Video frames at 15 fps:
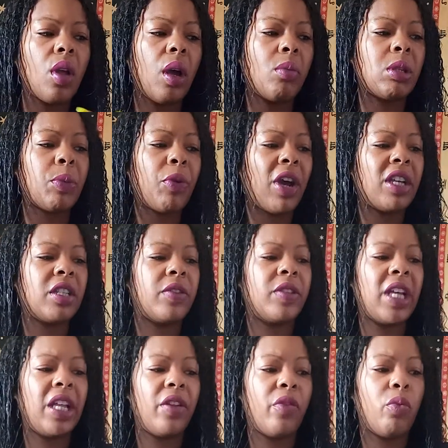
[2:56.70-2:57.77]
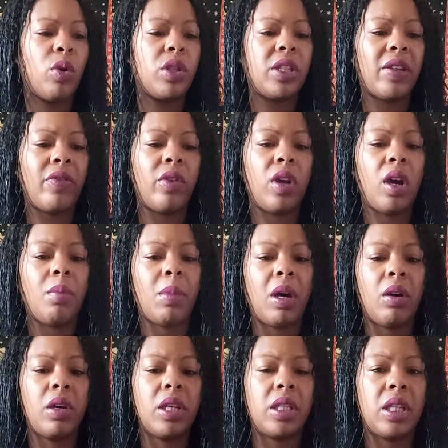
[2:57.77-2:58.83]
I'm surprised the Ten of Wands haven't come
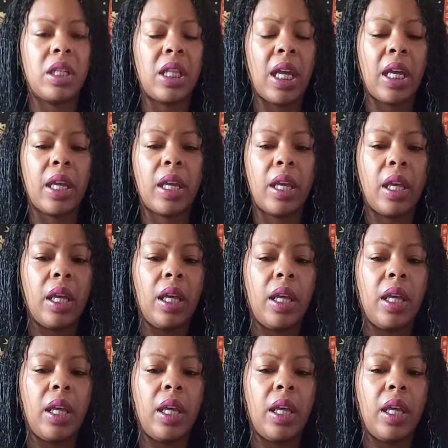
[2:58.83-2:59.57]
out, because it's like,